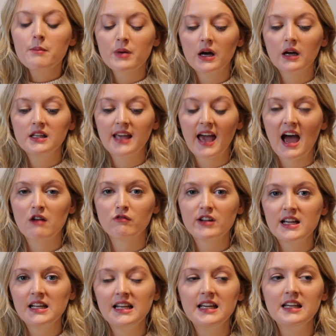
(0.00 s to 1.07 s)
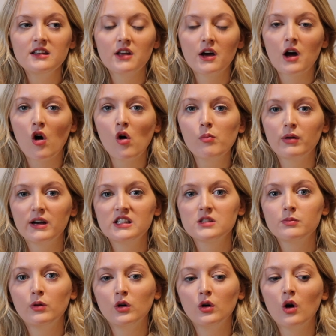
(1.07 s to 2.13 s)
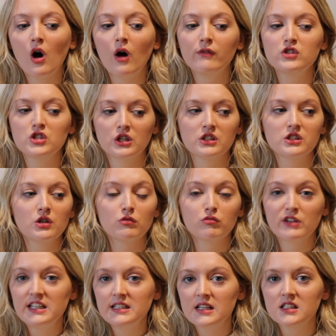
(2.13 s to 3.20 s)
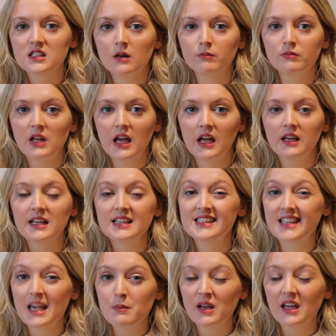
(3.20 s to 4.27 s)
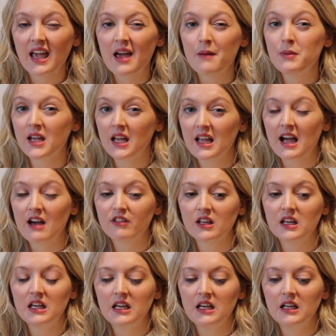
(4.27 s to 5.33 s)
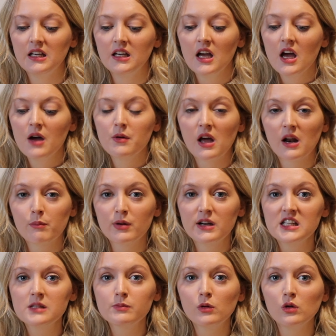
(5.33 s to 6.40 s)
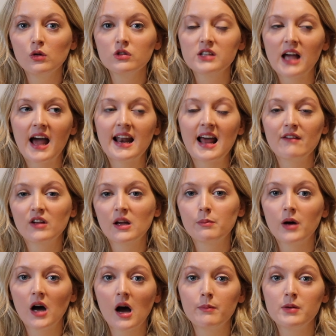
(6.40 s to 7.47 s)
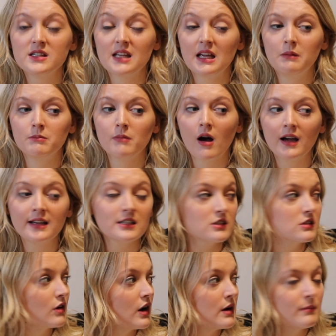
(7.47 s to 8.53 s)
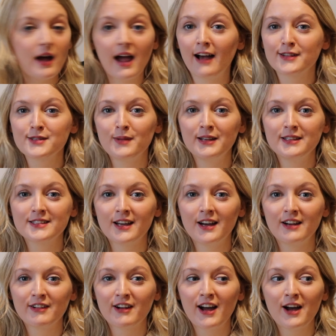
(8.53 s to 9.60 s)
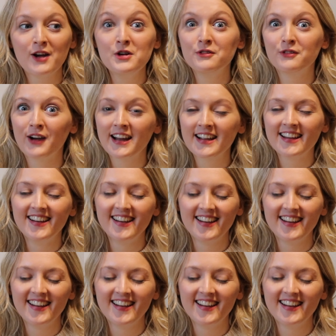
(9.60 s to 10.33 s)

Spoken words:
But yeah, really the whole principle of just reading something, skimming it, picking out the key kind of principles and having a purpose in mind. Sorry, my housemates are hoovering.